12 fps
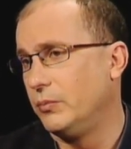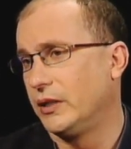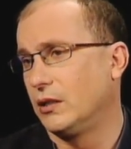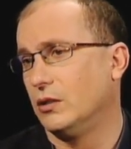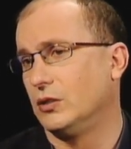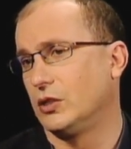
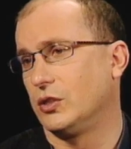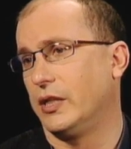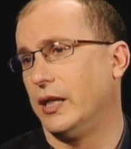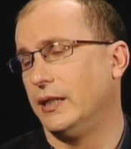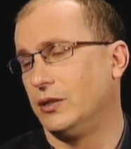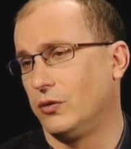because as
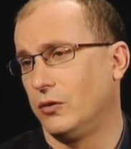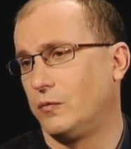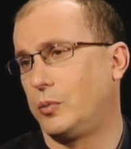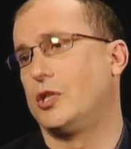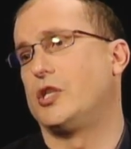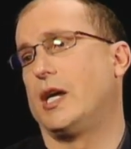they sort
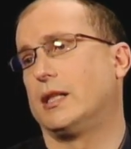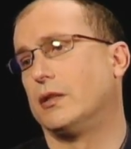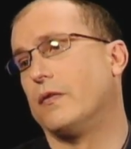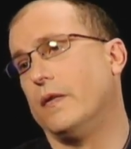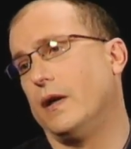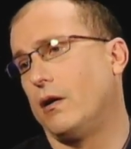of project
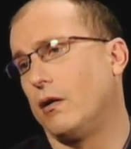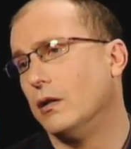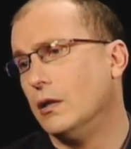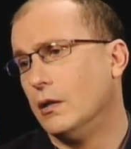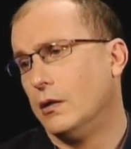their